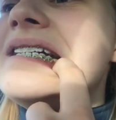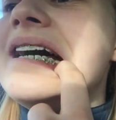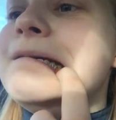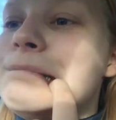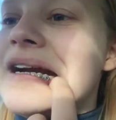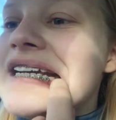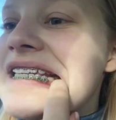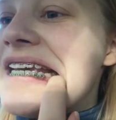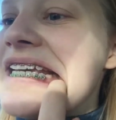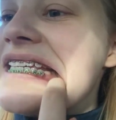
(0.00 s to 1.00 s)
my
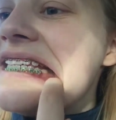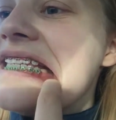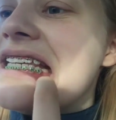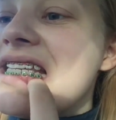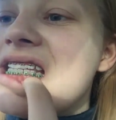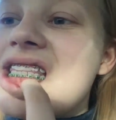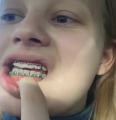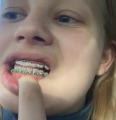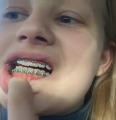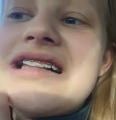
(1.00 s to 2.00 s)
braces and this is what
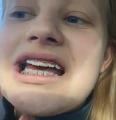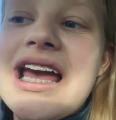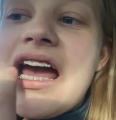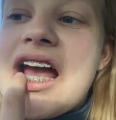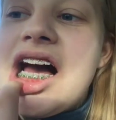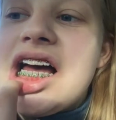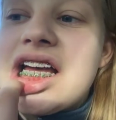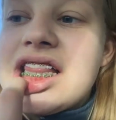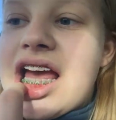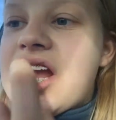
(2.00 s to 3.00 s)
they look like. I got
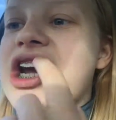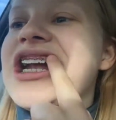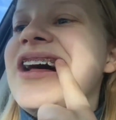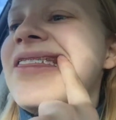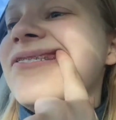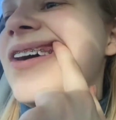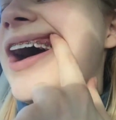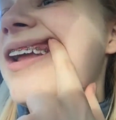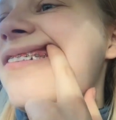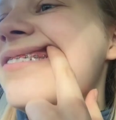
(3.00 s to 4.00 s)
light green on the
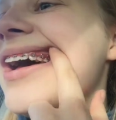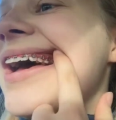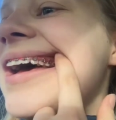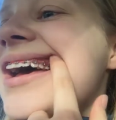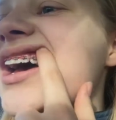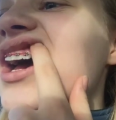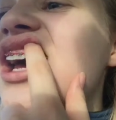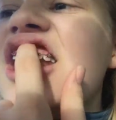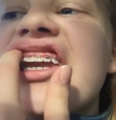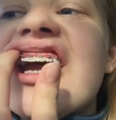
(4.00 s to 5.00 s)
bottom
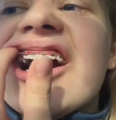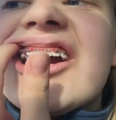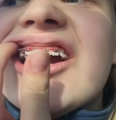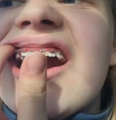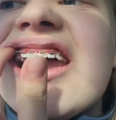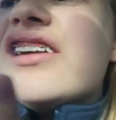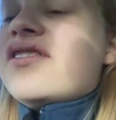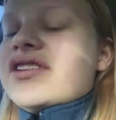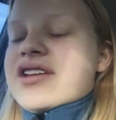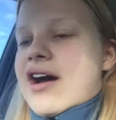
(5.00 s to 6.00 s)
and a darker red
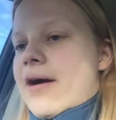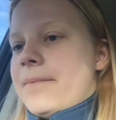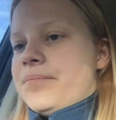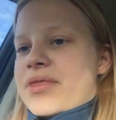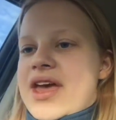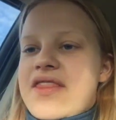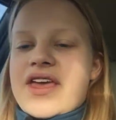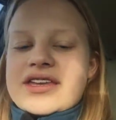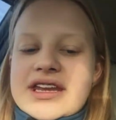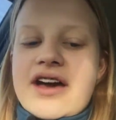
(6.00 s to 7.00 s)
on the top. And
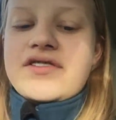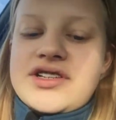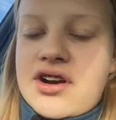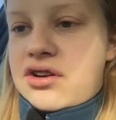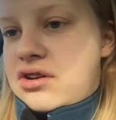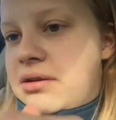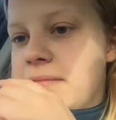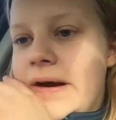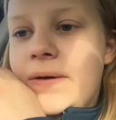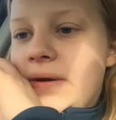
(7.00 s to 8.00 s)
they did have a dark green,
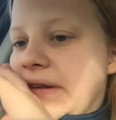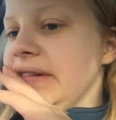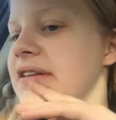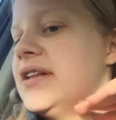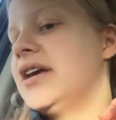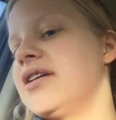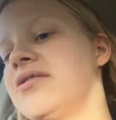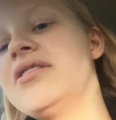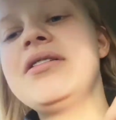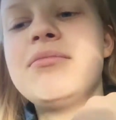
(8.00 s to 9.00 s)
but I wanted the light
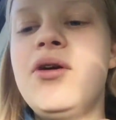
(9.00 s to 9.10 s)
green